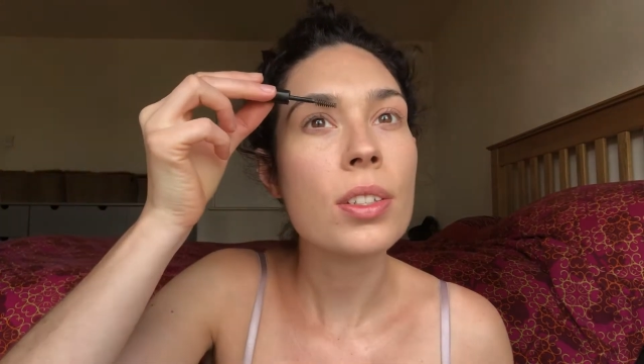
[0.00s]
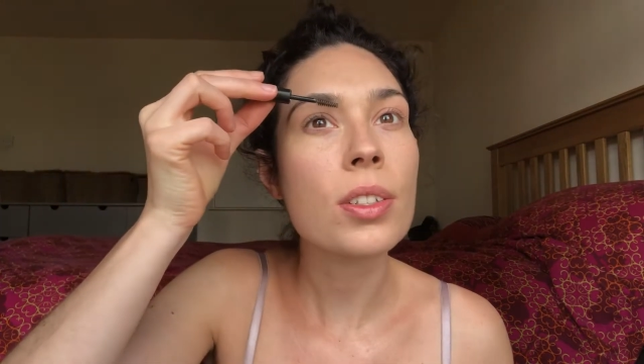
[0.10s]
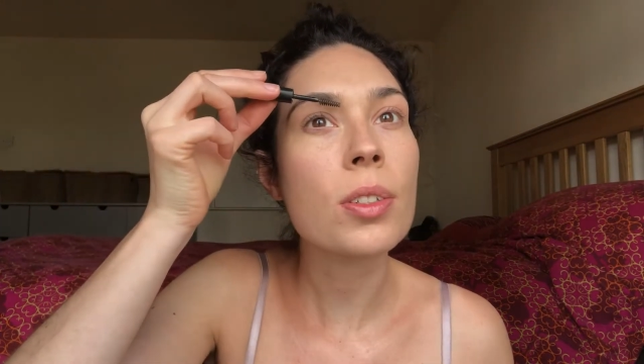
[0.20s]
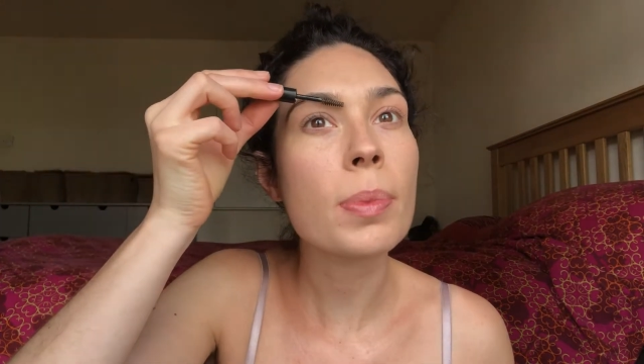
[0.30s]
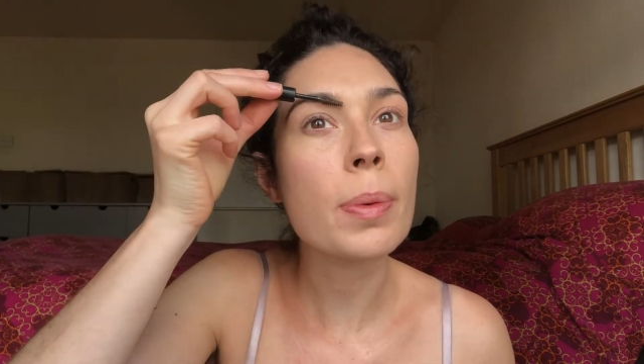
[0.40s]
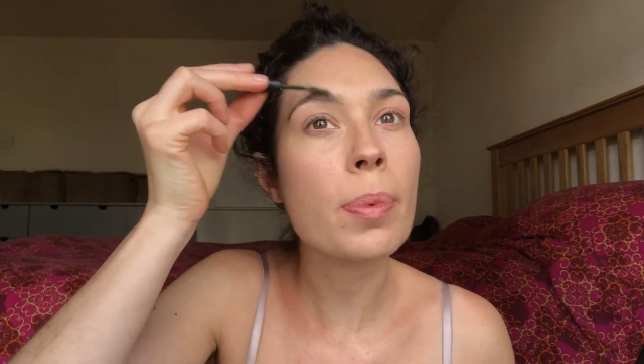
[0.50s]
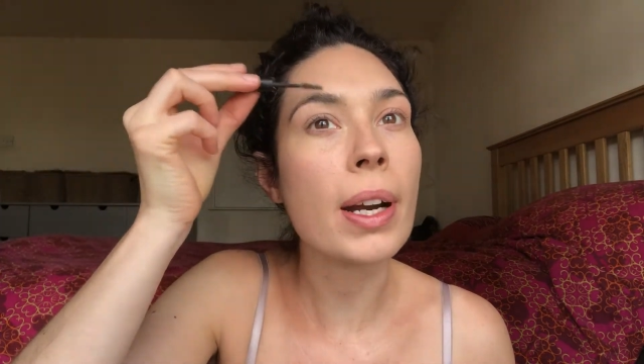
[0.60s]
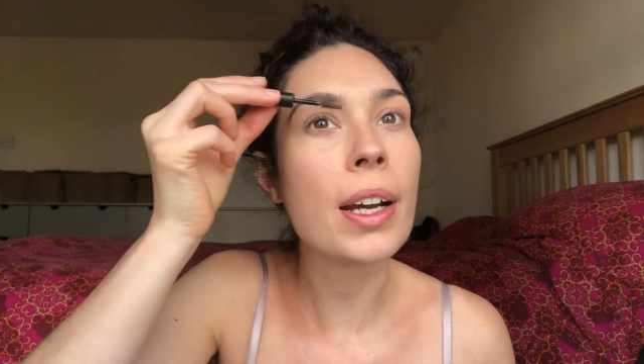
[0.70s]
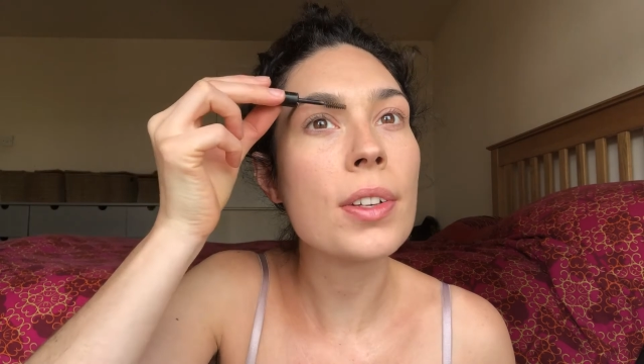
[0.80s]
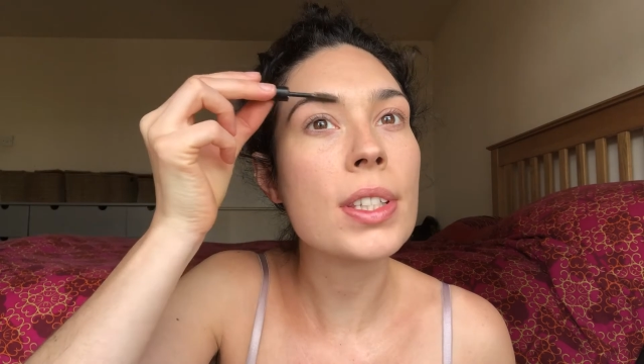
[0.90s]
To do my
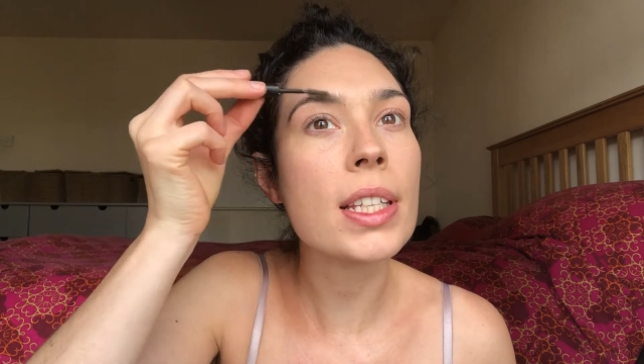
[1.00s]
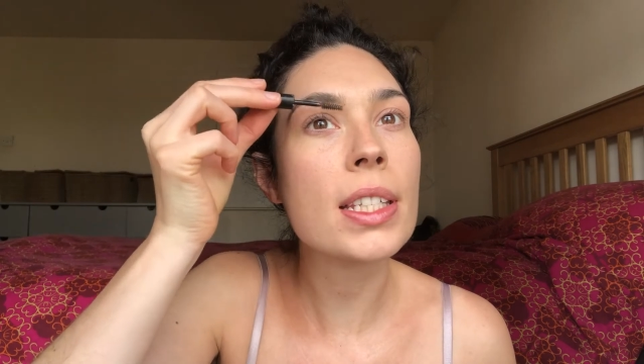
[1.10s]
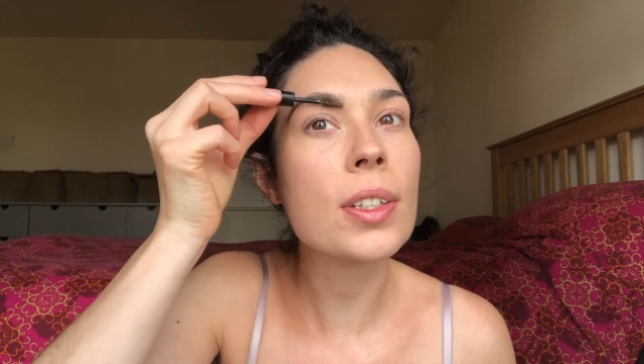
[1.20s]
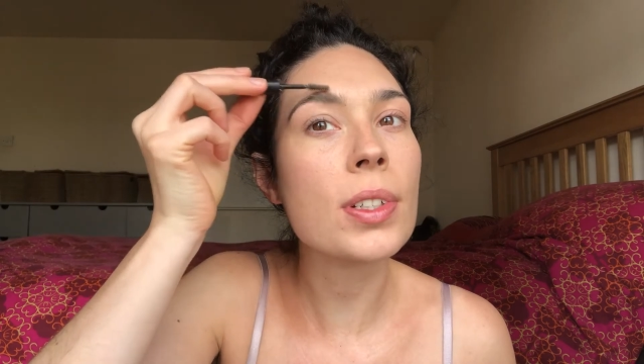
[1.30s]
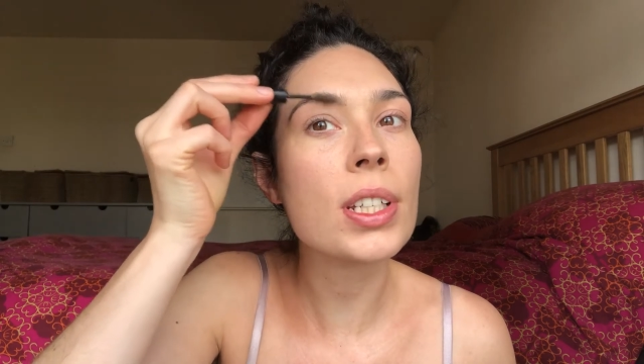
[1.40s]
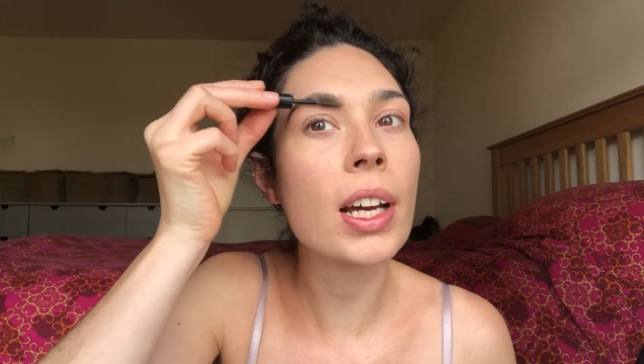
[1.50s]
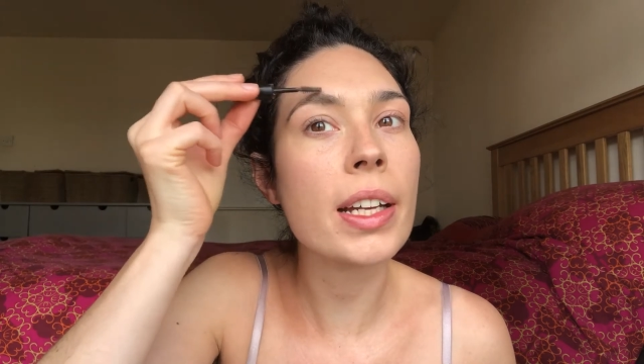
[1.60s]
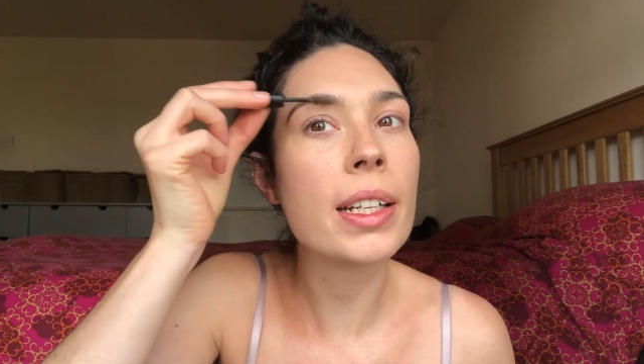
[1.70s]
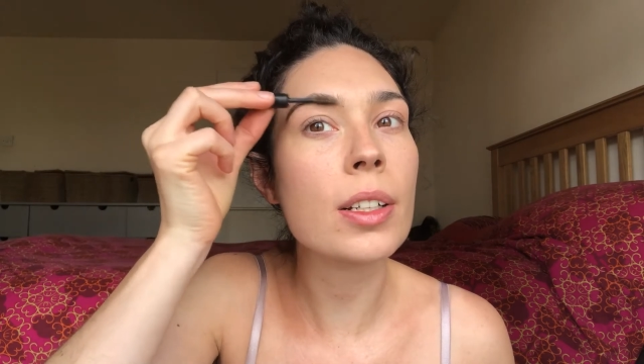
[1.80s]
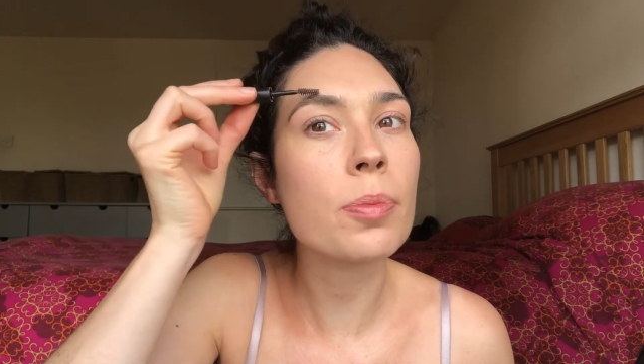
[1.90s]
brows, there's still a
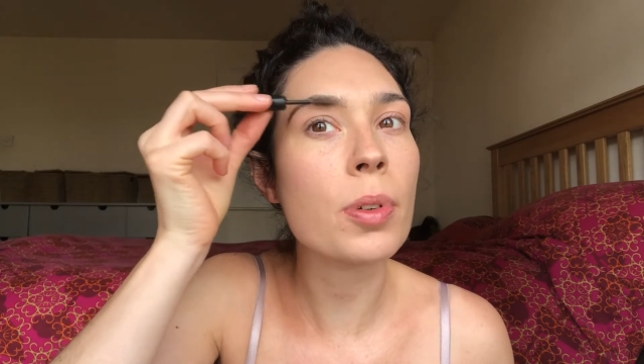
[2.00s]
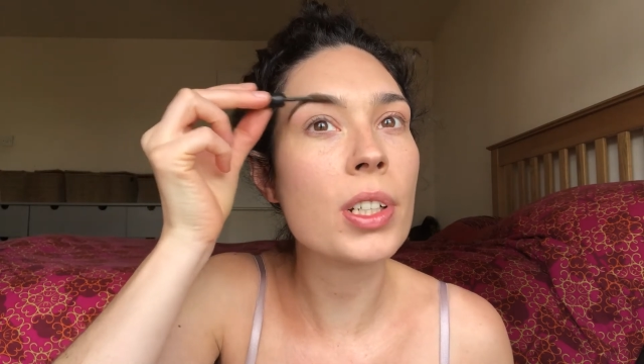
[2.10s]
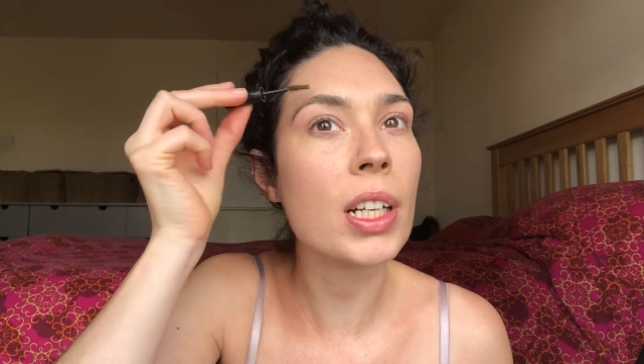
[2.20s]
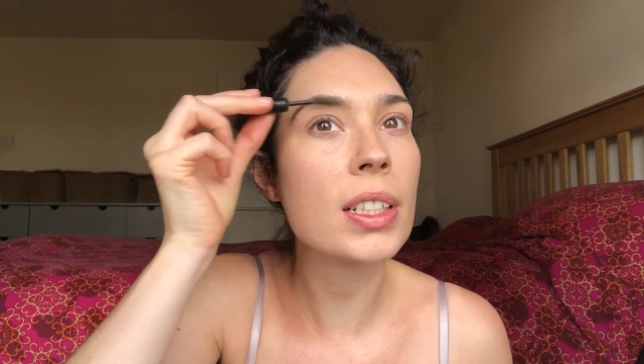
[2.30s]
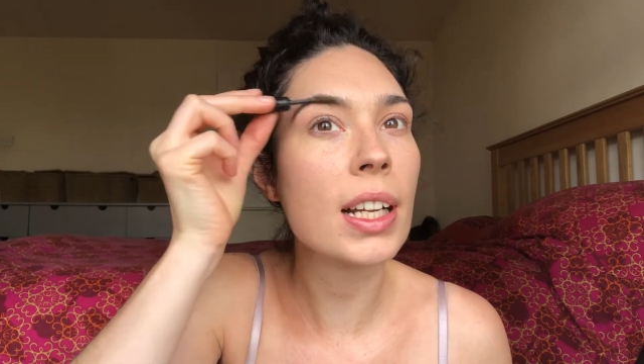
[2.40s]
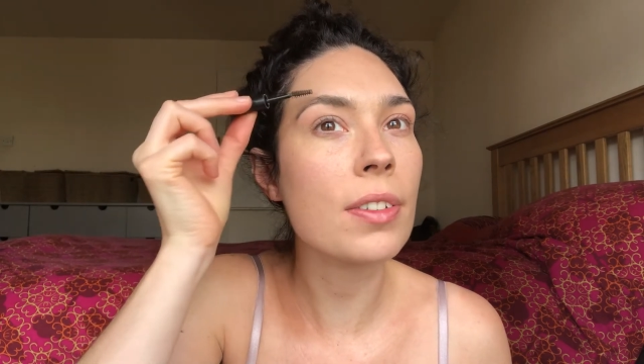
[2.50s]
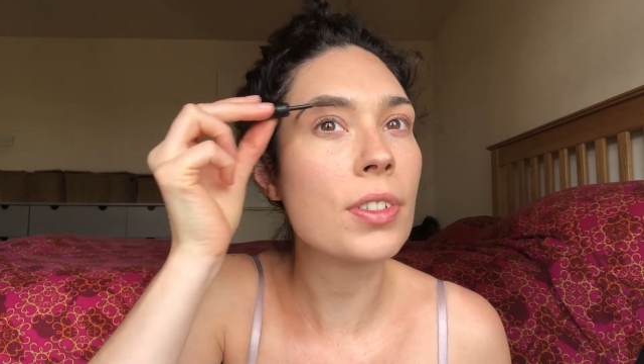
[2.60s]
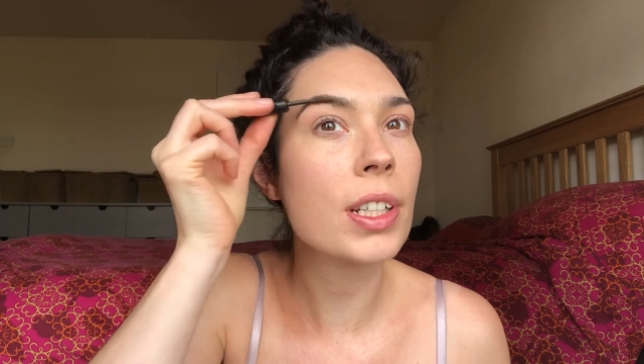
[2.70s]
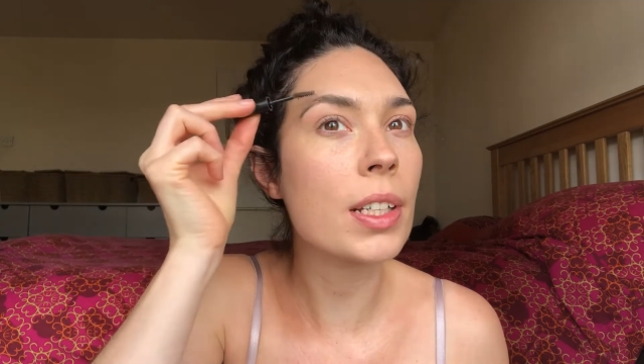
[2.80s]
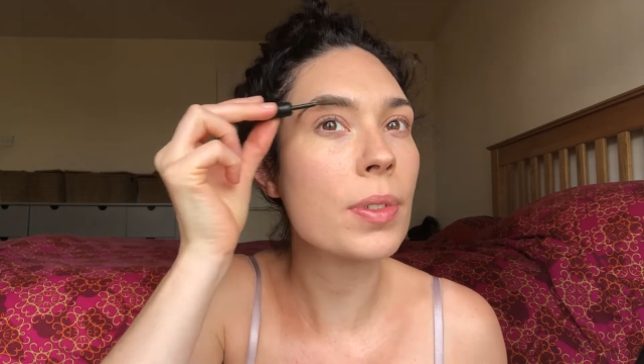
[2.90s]
tiny little product
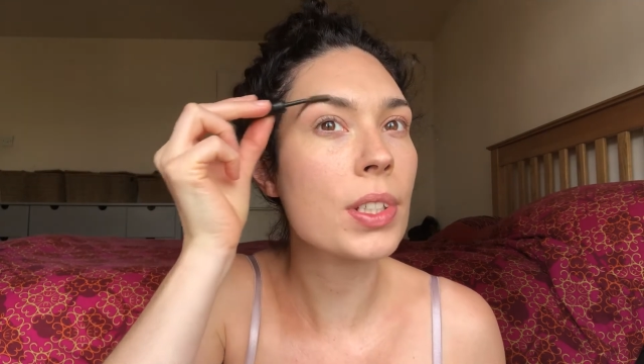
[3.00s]
left on it,